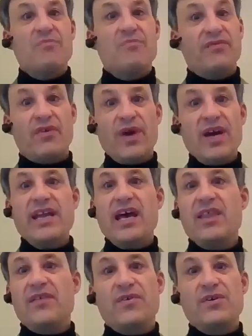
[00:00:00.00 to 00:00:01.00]
But for right
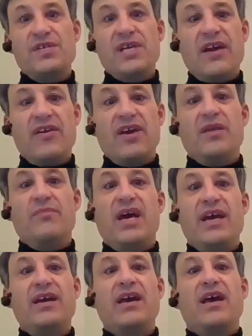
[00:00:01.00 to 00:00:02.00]
now, the first Saturday in
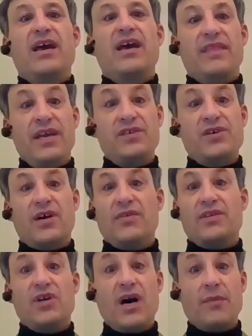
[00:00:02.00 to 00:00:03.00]
May, these are
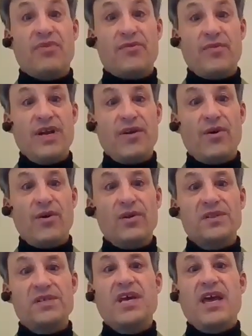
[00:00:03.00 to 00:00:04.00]
the top
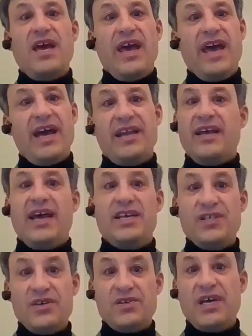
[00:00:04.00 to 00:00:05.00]
3-year-olds. And
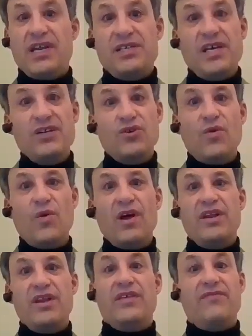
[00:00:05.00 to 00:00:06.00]
as you said, Essential
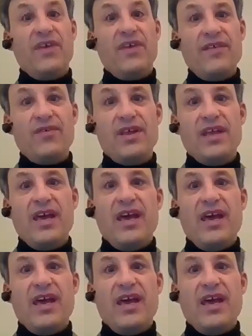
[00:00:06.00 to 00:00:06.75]
Quality, the favorite.